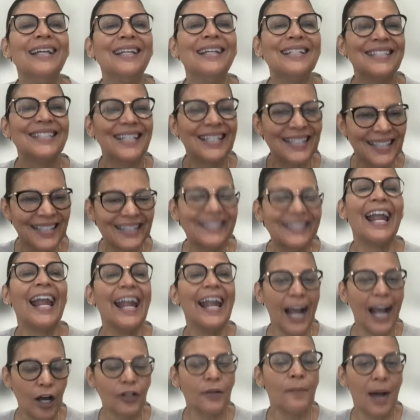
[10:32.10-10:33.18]
Just stay
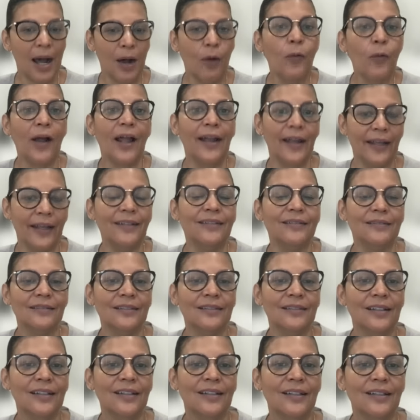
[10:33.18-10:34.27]
out of my way.
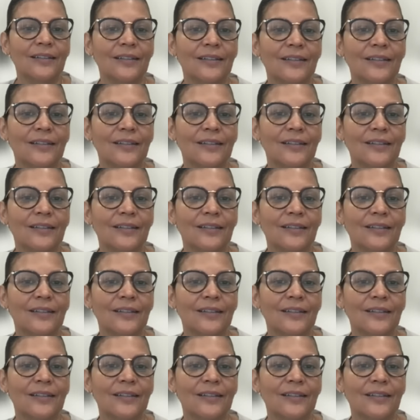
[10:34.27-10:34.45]
Yeah.